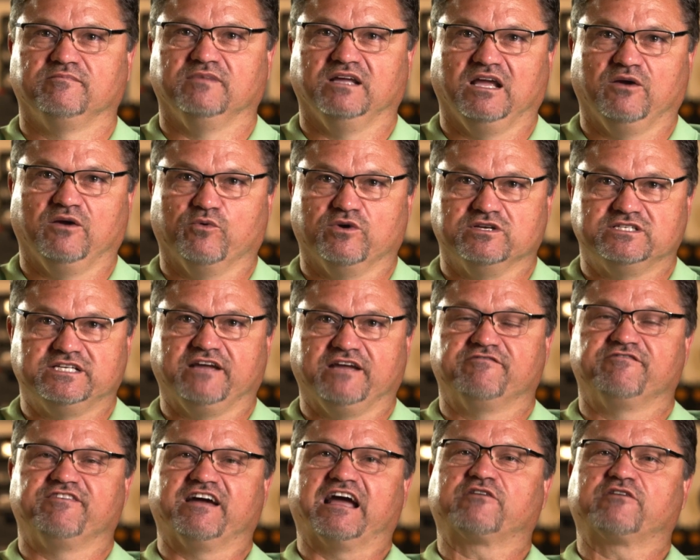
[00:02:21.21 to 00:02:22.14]
It was a
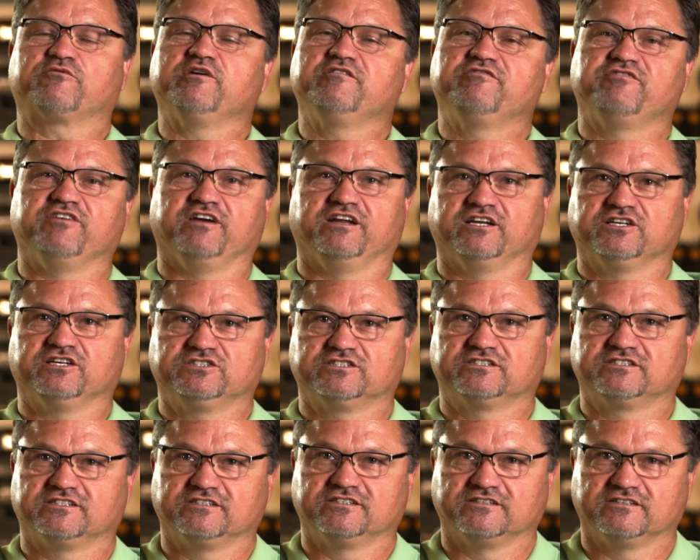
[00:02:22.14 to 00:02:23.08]
factory
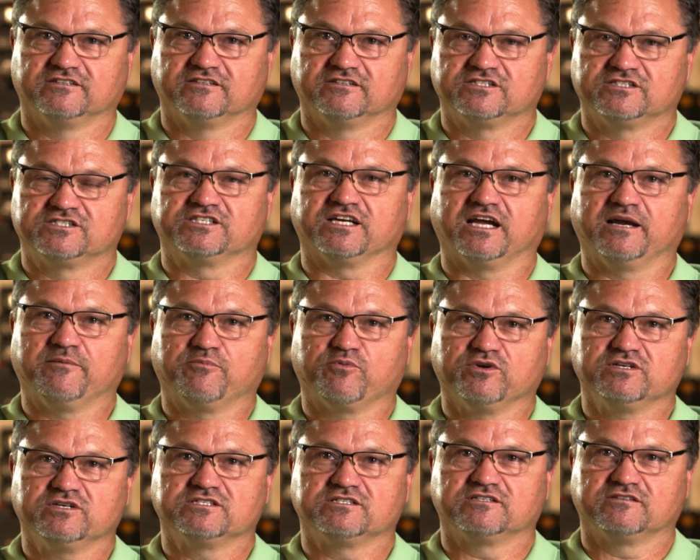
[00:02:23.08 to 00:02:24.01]
finished,
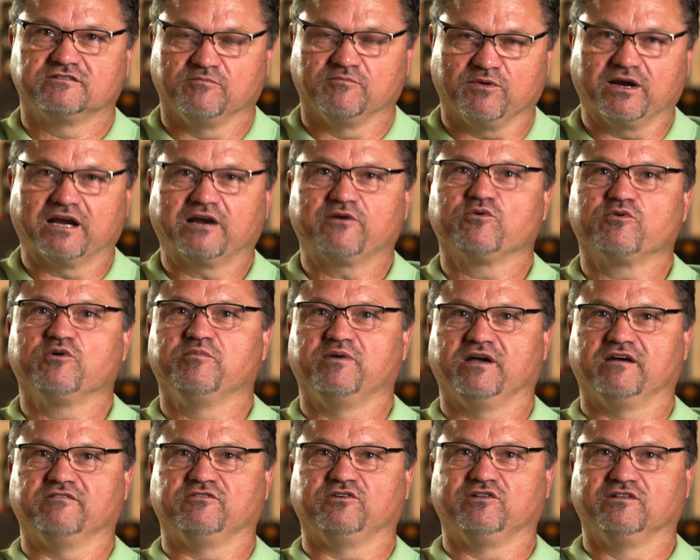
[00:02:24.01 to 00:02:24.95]
cypress, micro
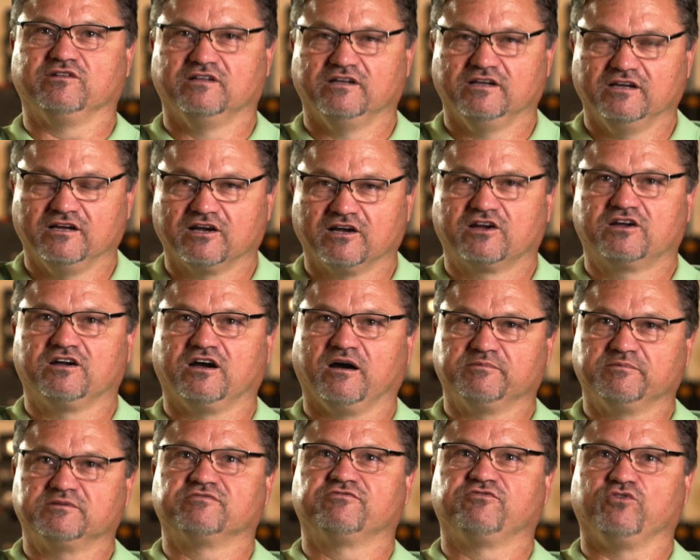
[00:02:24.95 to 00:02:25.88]
bevel,
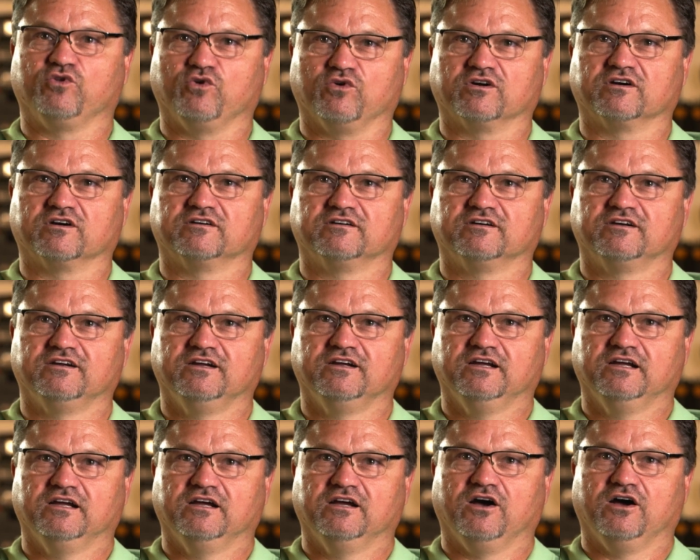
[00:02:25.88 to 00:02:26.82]
cupped floor.
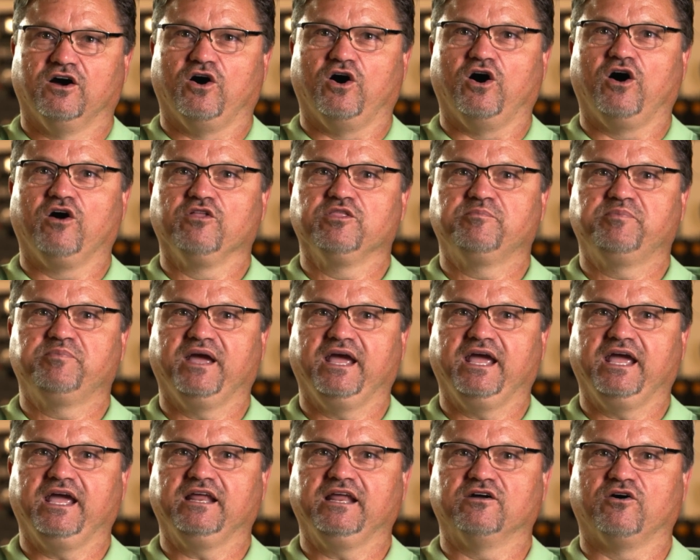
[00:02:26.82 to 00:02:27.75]
All the
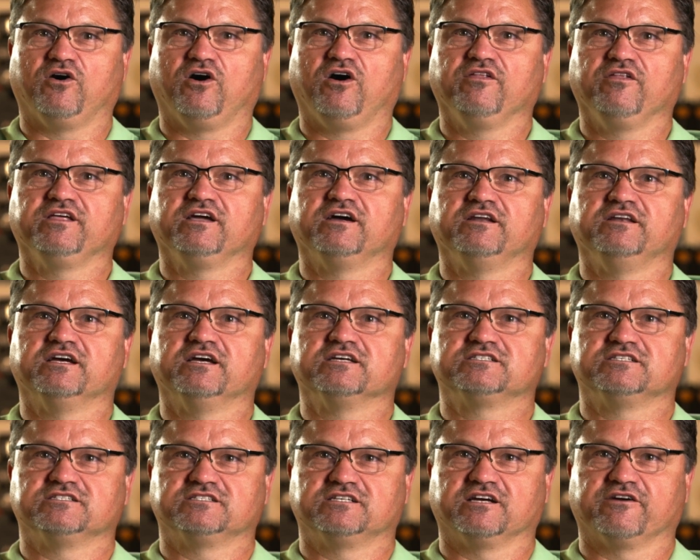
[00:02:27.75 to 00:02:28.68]
pain, all the
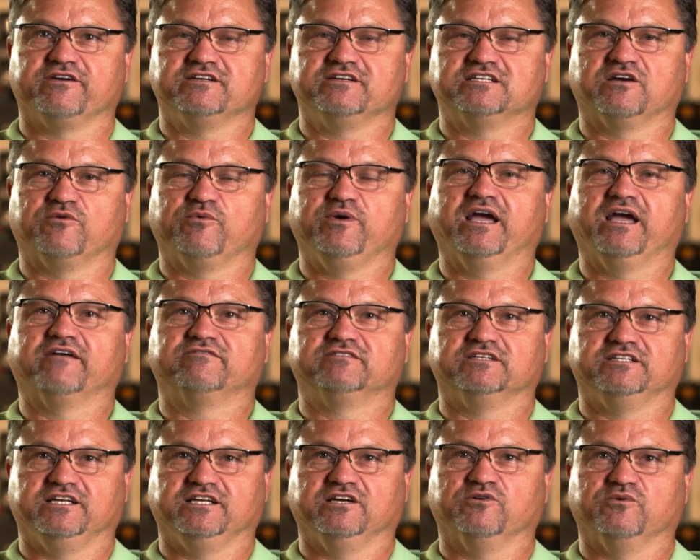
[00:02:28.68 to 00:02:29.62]
unnecessaries that we have
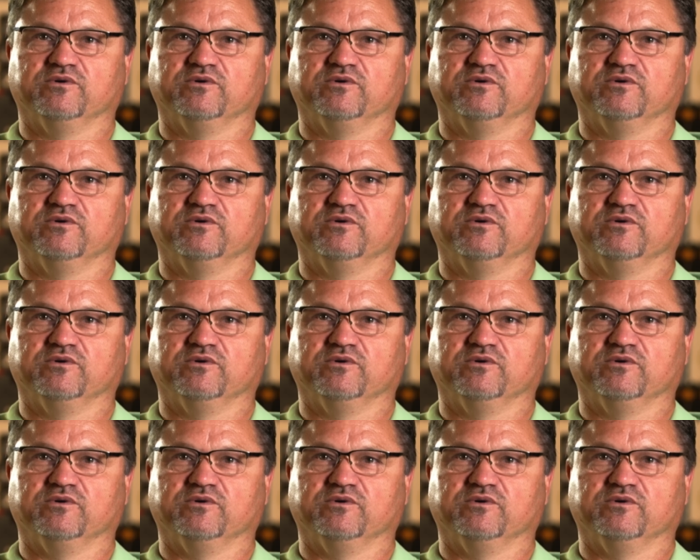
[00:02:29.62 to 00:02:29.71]
to deal